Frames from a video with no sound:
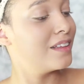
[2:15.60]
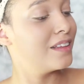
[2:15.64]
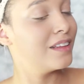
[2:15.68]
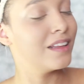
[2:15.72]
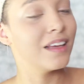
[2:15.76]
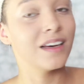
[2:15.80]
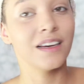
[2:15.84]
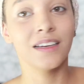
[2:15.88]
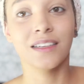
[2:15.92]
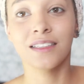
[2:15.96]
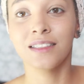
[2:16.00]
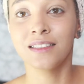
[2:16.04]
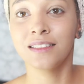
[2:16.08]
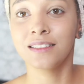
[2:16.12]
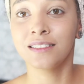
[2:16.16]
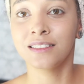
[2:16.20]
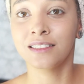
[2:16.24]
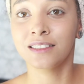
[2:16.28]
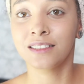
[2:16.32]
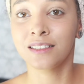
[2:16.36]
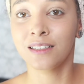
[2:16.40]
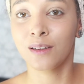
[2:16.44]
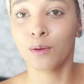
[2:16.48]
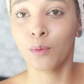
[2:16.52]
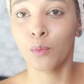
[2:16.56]
That is
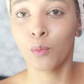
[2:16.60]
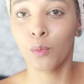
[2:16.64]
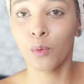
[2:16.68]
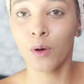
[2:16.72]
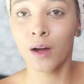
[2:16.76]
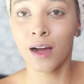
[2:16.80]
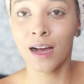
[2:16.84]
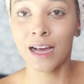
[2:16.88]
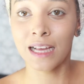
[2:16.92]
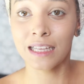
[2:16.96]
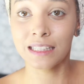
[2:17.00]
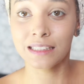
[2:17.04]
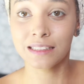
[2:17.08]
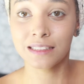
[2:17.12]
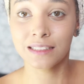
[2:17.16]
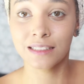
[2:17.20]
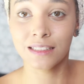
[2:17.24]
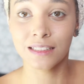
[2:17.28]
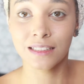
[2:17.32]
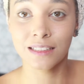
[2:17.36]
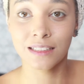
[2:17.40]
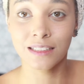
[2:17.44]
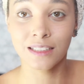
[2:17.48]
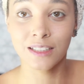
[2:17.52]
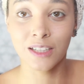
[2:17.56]
just some white,
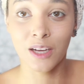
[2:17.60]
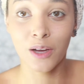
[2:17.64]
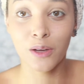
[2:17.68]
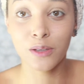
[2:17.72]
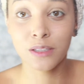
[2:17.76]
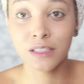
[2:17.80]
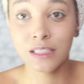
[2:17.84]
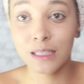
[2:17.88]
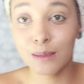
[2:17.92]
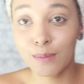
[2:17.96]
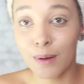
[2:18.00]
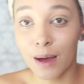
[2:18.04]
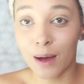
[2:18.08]
ghostly